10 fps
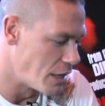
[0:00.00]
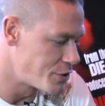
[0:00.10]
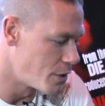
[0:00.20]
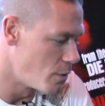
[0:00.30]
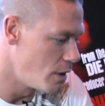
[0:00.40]
I
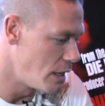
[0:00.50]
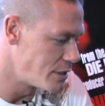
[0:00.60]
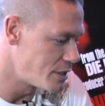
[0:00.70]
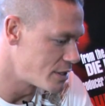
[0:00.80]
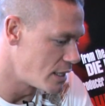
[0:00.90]
sure would.
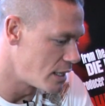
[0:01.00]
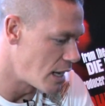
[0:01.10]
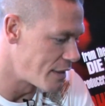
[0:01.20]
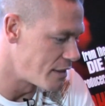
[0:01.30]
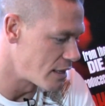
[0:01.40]

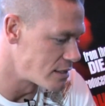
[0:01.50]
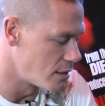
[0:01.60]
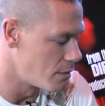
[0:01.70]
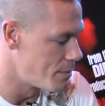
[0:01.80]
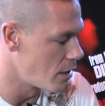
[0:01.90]
I think that's a
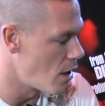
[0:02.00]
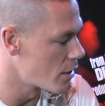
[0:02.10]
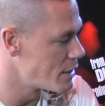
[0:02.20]
little bit longer